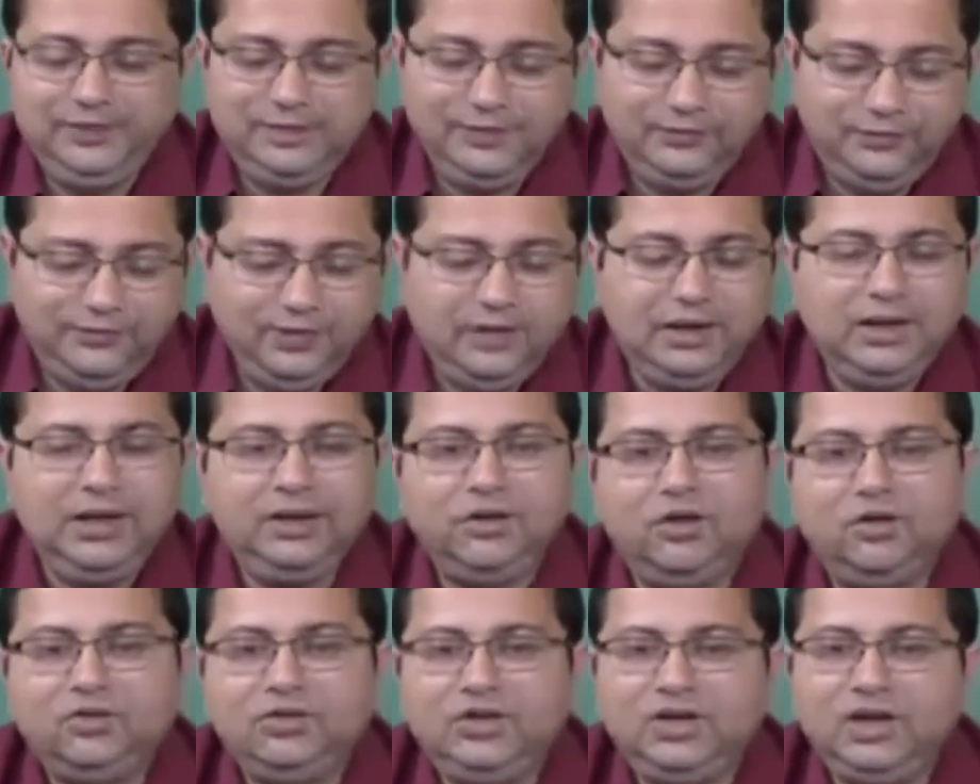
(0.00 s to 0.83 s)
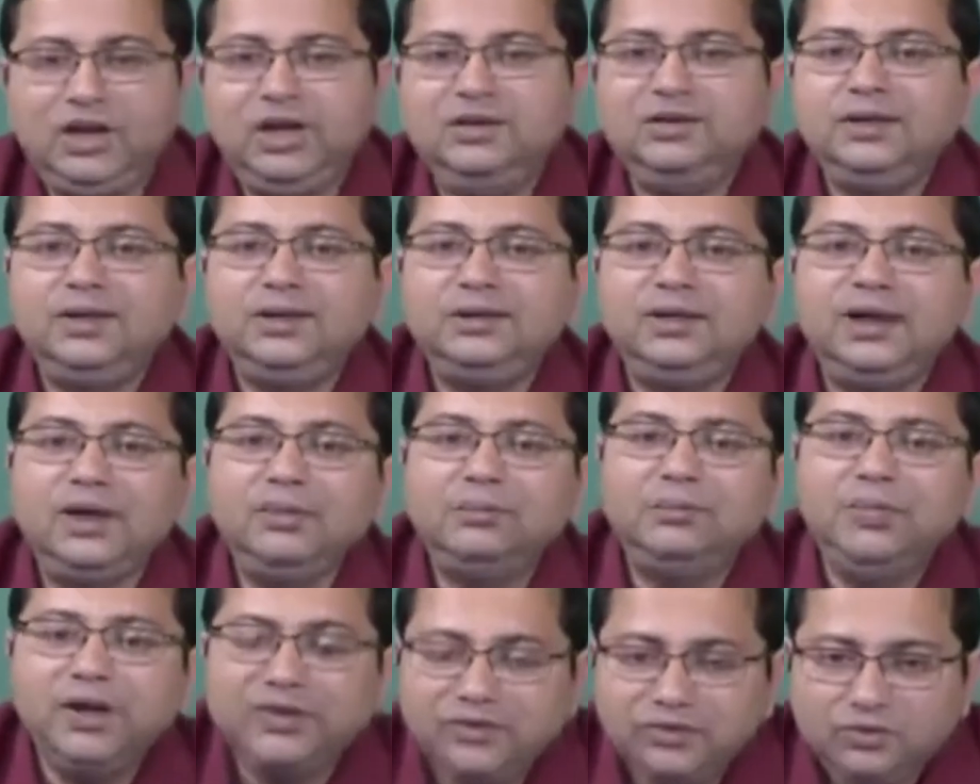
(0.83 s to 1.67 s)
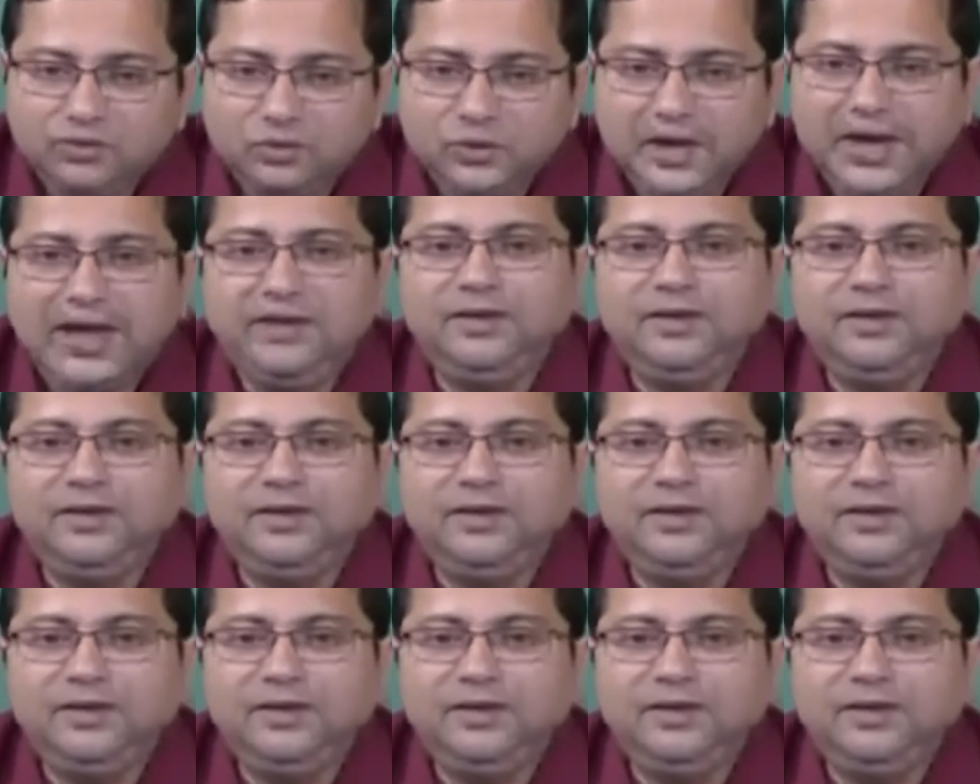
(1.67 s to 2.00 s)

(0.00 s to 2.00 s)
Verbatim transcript: that is the fuel and oxidizers, are mixed